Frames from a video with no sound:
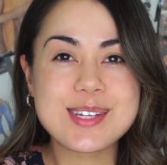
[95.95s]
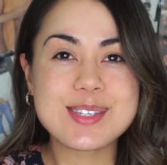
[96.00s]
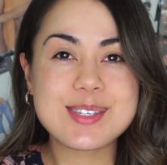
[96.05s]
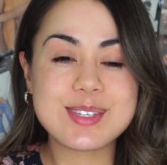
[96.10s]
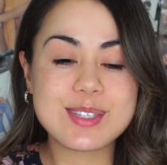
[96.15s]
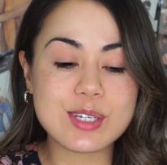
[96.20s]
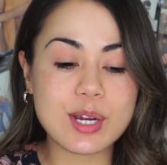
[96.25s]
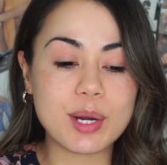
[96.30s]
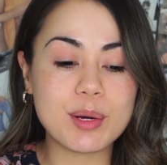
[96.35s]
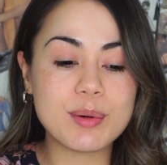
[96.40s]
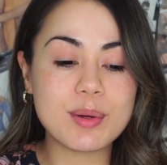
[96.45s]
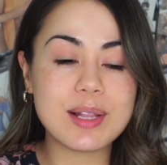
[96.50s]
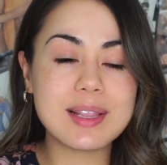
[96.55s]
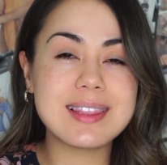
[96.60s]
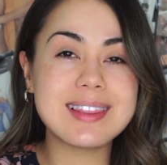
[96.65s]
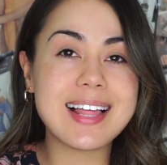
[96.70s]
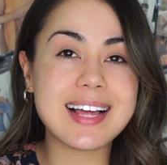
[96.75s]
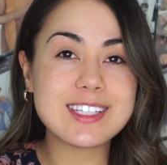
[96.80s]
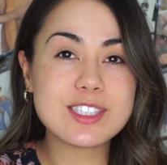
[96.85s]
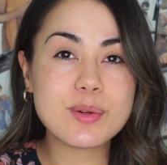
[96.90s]
So
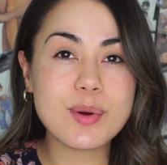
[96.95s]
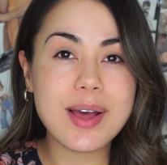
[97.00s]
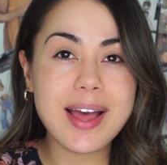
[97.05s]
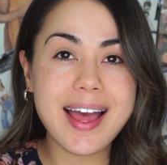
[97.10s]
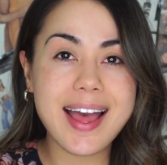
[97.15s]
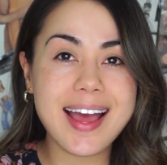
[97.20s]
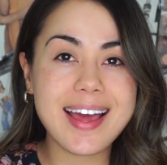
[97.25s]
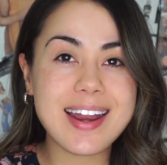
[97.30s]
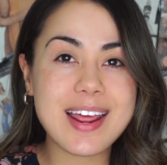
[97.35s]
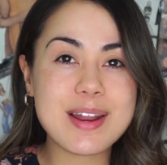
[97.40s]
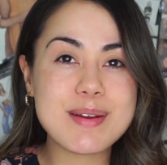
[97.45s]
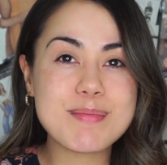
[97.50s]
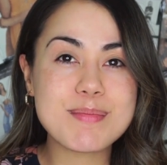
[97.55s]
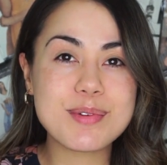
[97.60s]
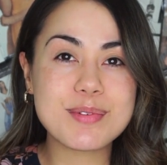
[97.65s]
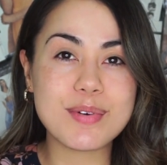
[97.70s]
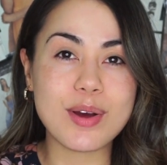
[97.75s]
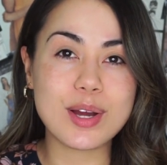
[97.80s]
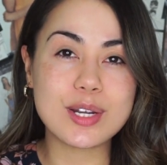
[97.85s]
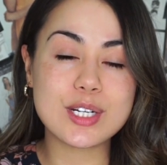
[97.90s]
let's go ahead and
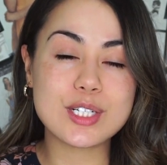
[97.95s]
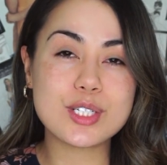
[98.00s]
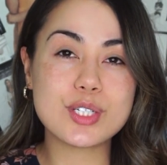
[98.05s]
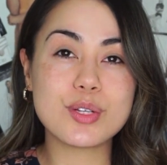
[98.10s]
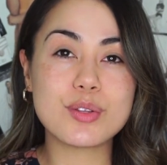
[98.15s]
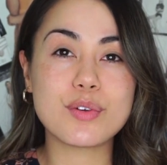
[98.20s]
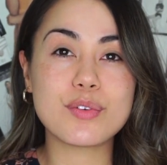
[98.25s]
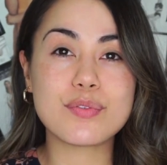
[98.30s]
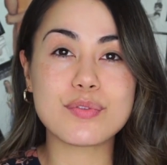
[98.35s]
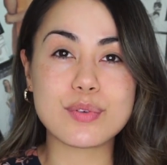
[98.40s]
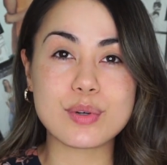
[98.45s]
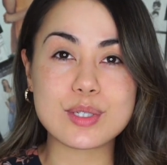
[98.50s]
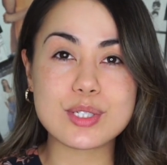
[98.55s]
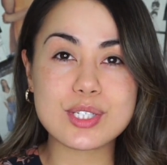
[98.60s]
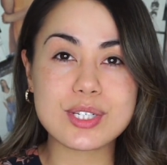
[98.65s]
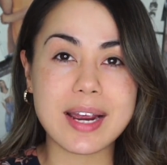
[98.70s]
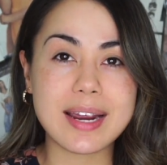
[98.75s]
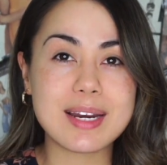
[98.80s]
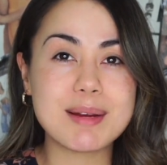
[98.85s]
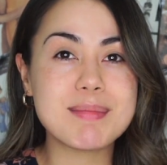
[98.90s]
move on to the
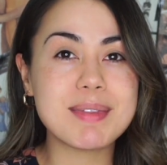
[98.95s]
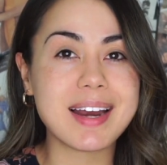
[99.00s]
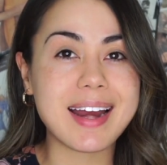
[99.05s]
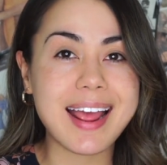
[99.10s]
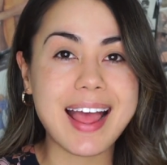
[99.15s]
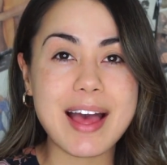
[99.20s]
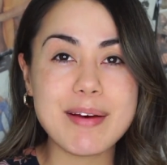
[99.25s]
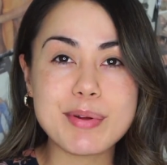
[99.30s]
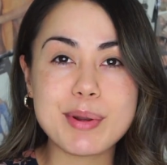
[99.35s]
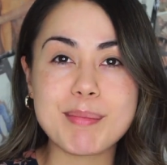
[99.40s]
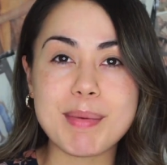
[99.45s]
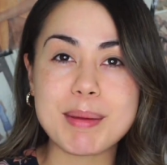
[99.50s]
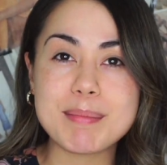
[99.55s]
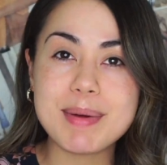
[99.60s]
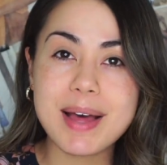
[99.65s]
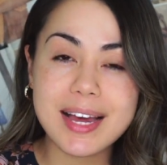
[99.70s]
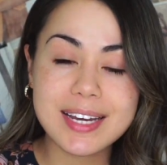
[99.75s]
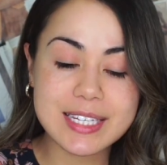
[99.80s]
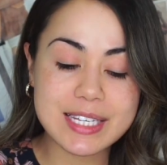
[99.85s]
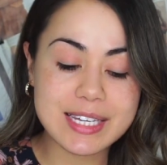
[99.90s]
first item that I have in my
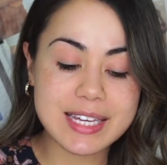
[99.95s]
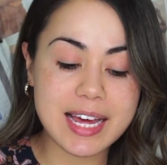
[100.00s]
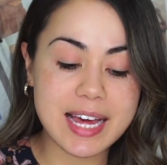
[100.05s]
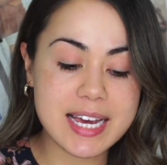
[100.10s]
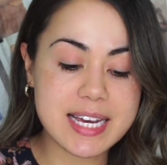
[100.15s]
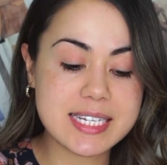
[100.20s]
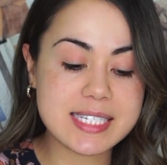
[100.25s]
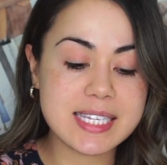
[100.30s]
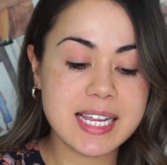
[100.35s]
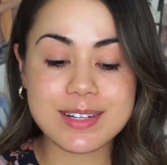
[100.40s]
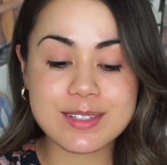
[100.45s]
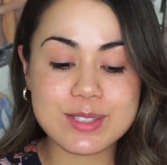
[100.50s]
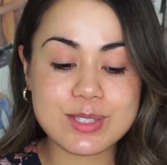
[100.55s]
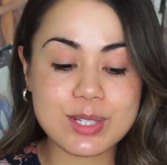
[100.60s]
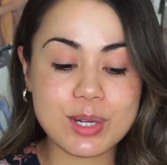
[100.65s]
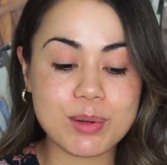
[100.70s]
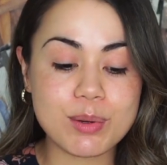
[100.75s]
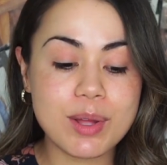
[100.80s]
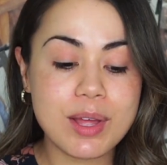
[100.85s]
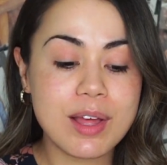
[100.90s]
bag, you guys.
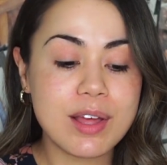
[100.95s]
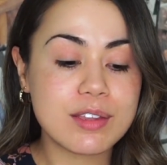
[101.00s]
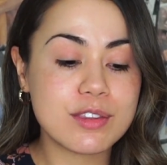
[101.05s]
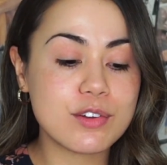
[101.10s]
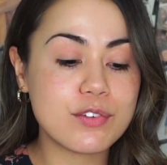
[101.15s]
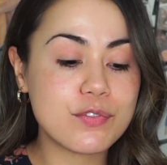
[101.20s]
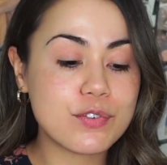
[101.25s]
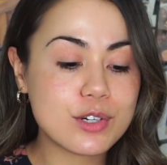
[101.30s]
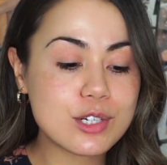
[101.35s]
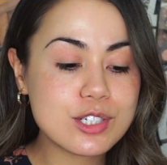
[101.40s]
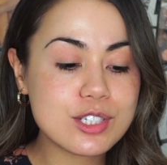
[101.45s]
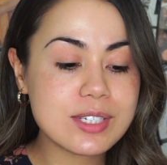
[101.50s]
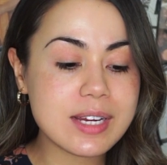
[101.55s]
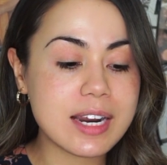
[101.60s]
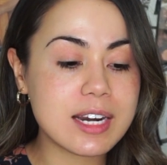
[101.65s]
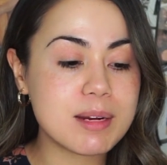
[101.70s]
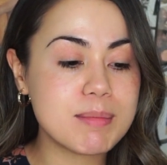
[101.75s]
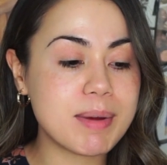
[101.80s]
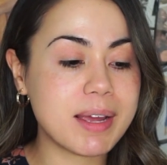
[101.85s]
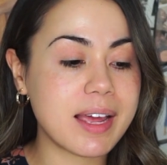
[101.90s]
So the first
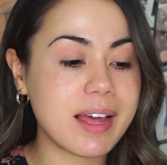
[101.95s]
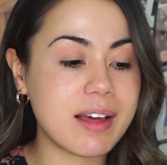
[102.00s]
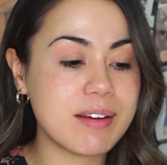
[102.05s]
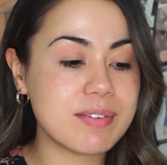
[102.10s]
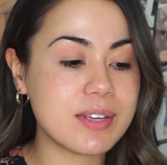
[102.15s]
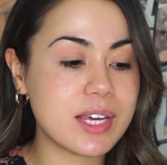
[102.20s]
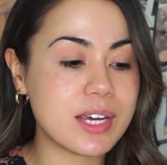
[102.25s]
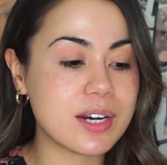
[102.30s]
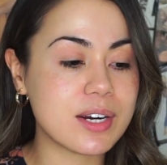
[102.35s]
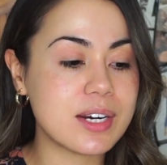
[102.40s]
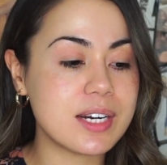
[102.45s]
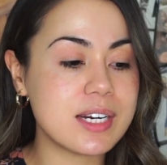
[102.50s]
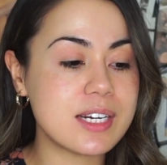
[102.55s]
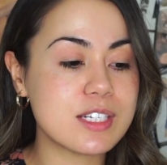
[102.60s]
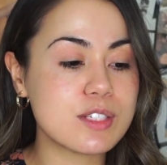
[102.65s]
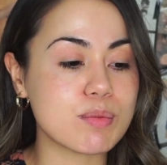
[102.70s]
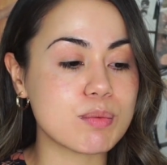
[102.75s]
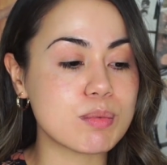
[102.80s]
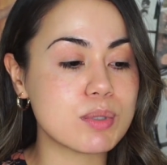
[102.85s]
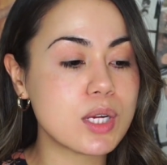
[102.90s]
item I have here, it
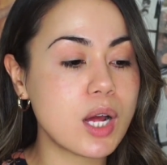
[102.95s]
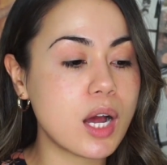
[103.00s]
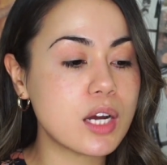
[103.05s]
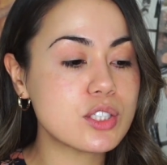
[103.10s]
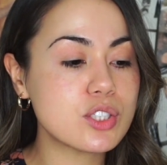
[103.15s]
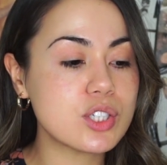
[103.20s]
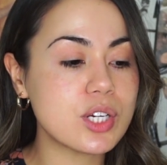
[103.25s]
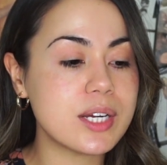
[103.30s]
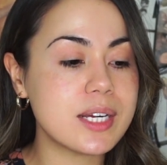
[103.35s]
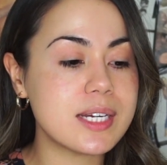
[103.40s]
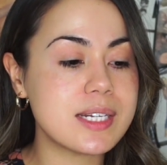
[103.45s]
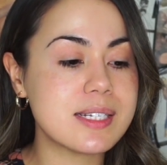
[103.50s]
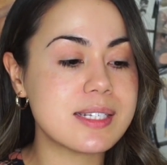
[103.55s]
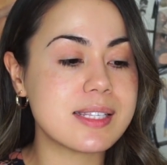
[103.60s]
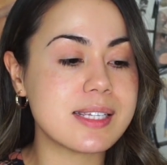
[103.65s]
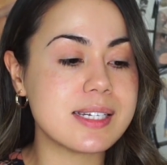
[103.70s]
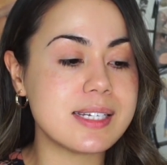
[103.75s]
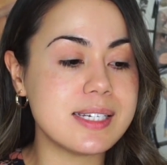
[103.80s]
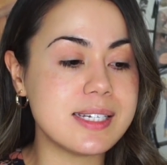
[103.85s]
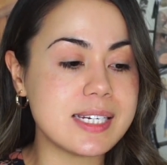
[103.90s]
is from Tatcha, it
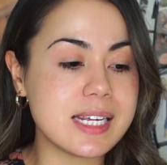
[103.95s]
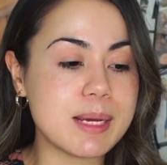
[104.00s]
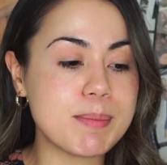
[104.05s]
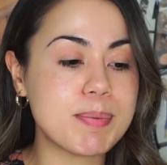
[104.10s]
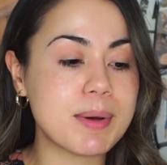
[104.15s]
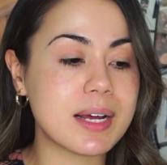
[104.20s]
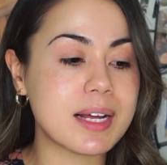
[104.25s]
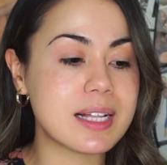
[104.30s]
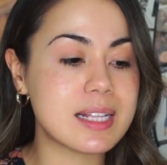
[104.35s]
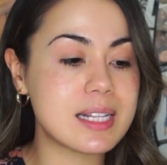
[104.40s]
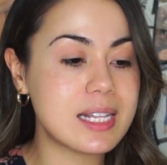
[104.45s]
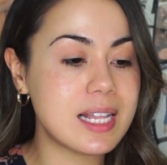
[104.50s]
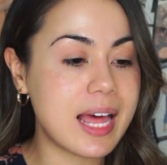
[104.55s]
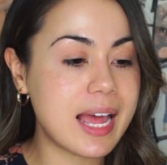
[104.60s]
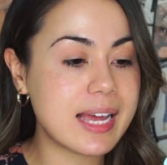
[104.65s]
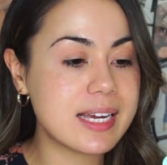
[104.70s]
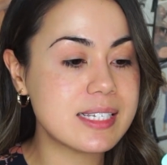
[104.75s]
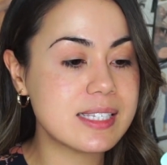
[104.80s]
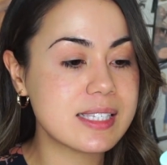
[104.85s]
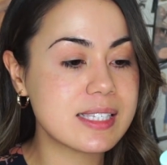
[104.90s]
is the Deep
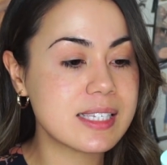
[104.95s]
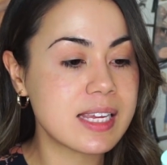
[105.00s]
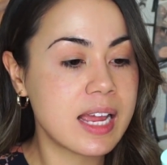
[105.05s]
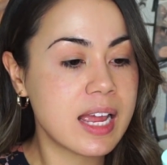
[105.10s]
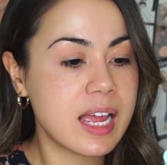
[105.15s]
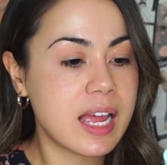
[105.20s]
Cleanse.